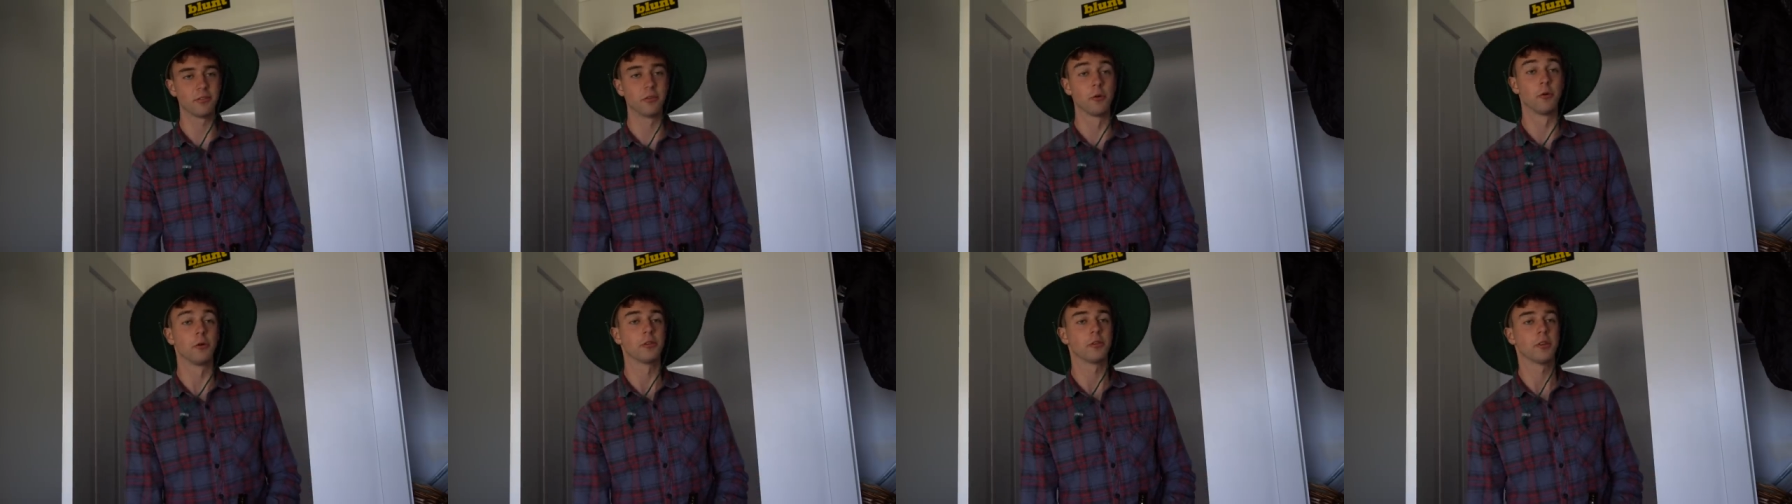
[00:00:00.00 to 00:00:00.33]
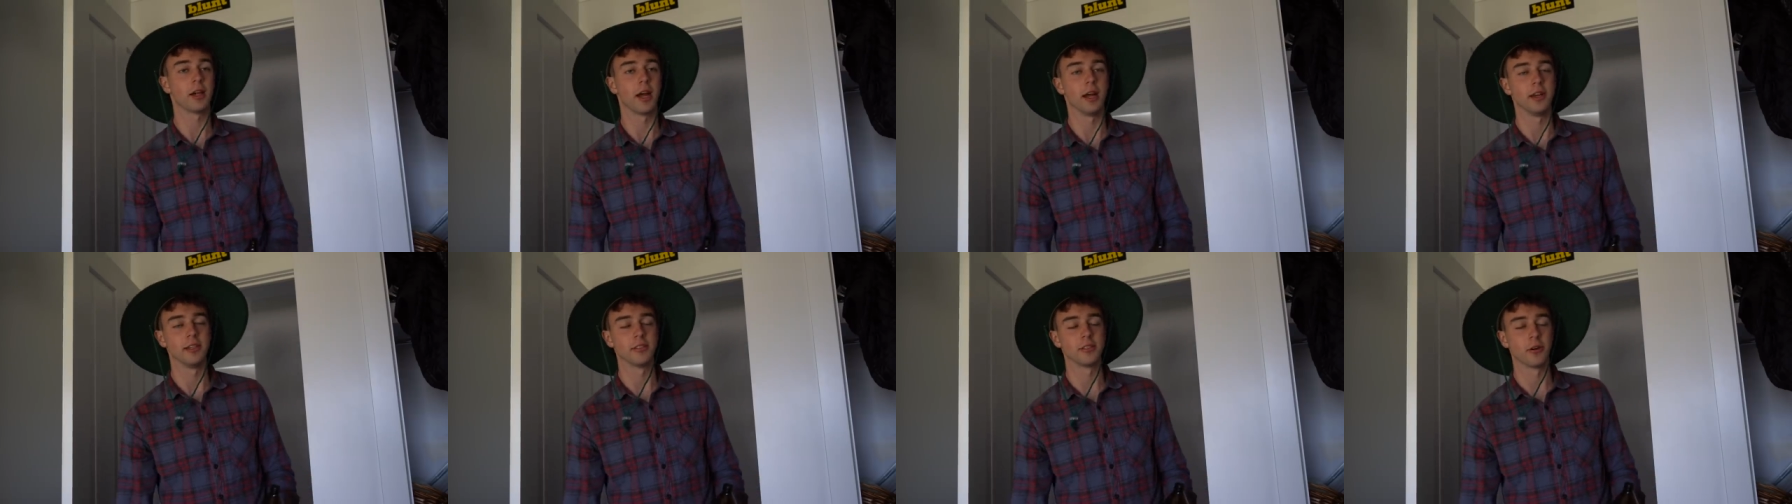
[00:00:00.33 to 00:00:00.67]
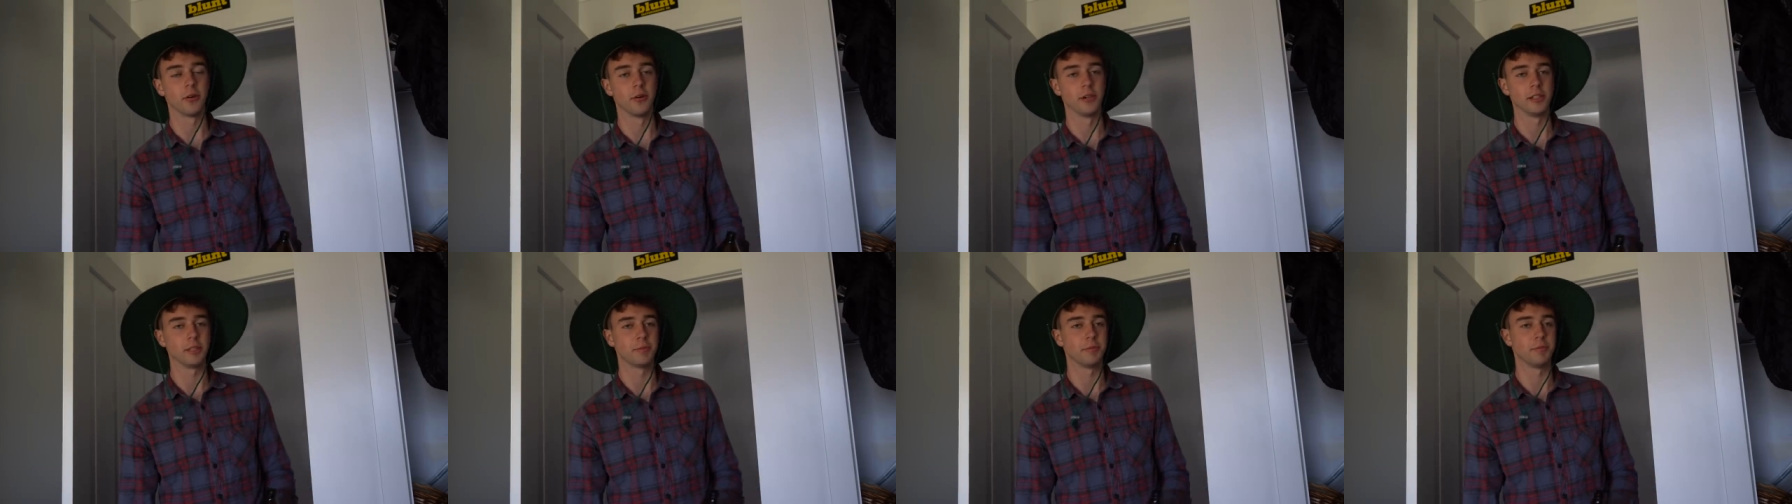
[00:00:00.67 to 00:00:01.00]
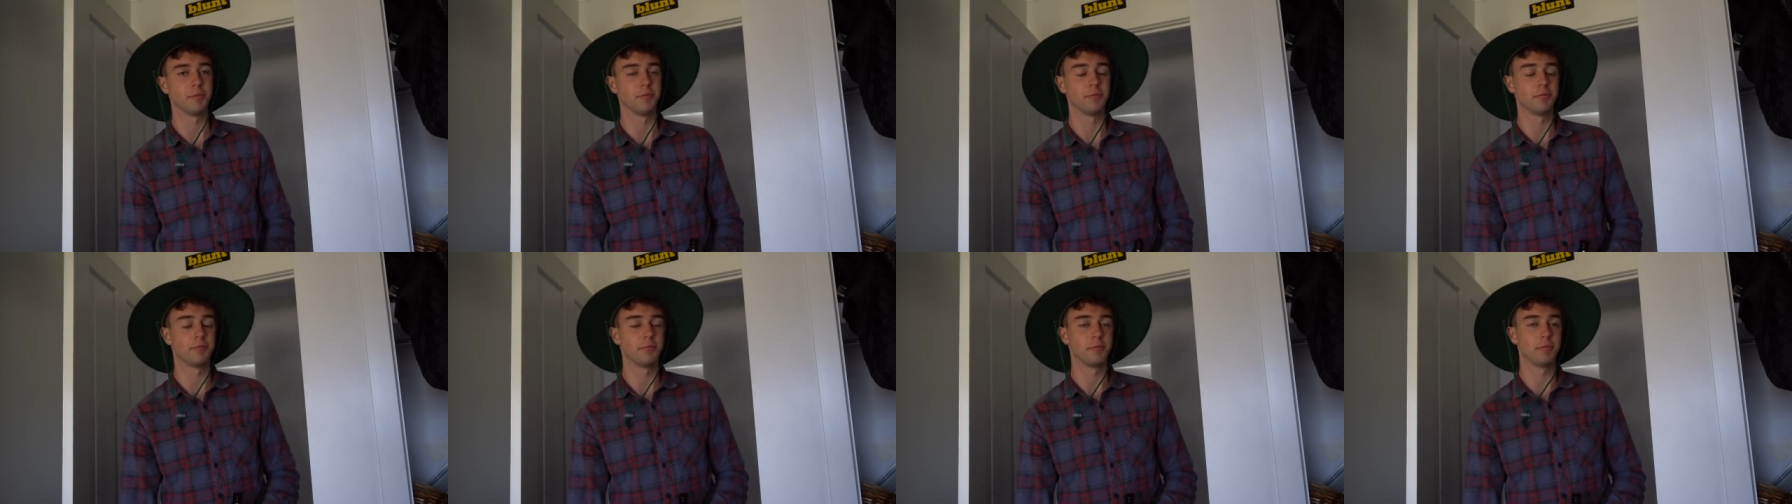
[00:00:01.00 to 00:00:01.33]
4th day is always
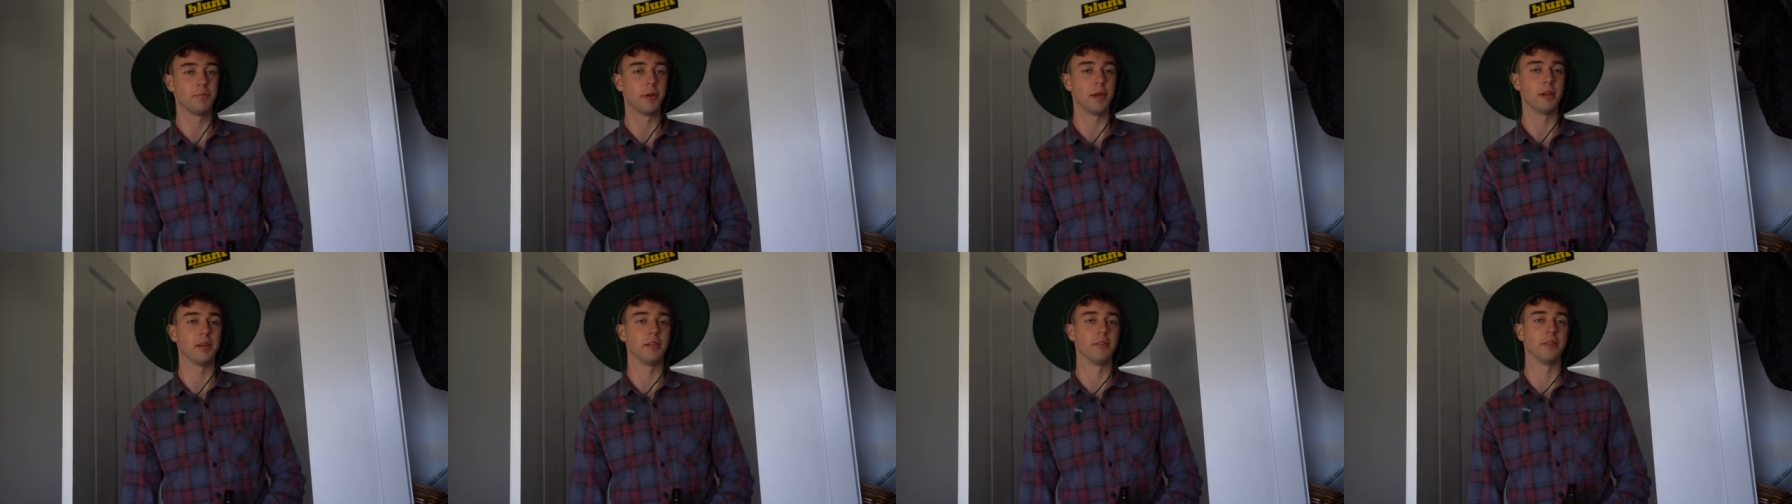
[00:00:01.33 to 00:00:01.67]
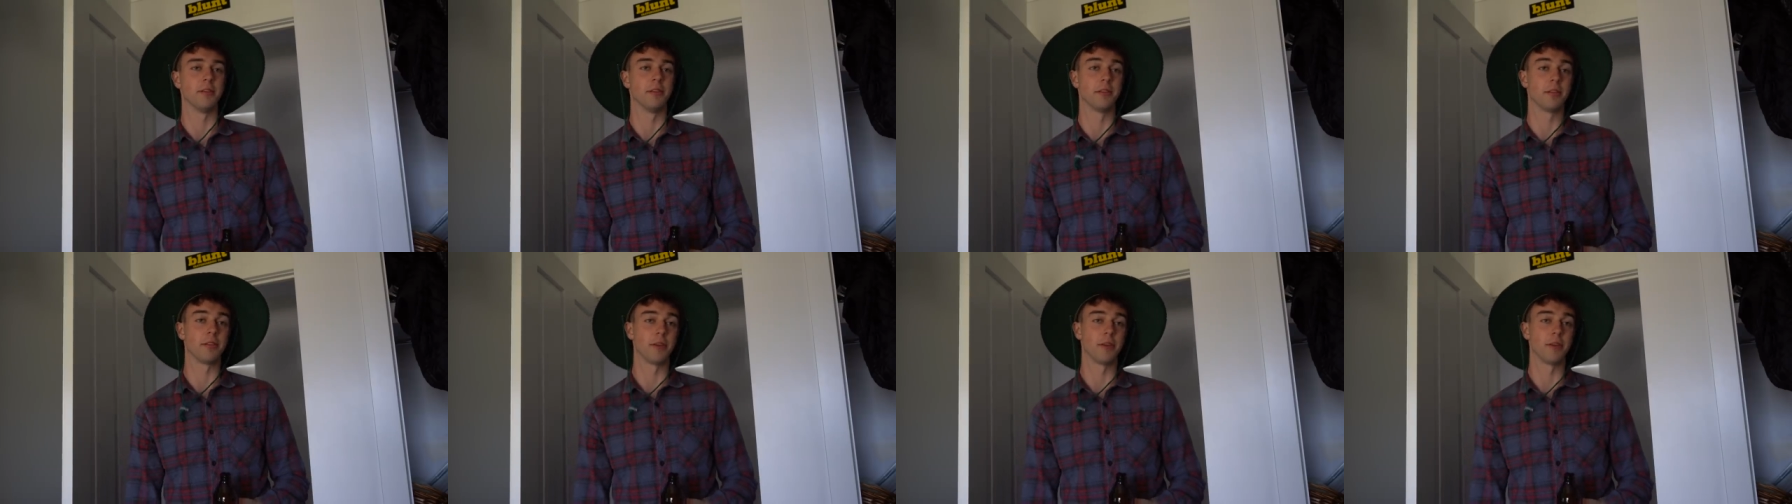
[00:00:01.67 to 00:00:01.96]
better than the